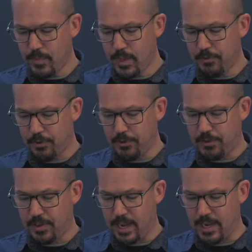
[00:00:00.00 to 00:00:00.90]
So
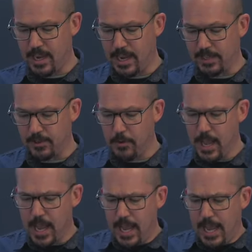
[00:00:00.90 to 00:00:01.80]
just saying hi. So
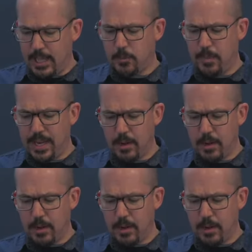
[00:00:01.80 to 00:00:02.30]
it's been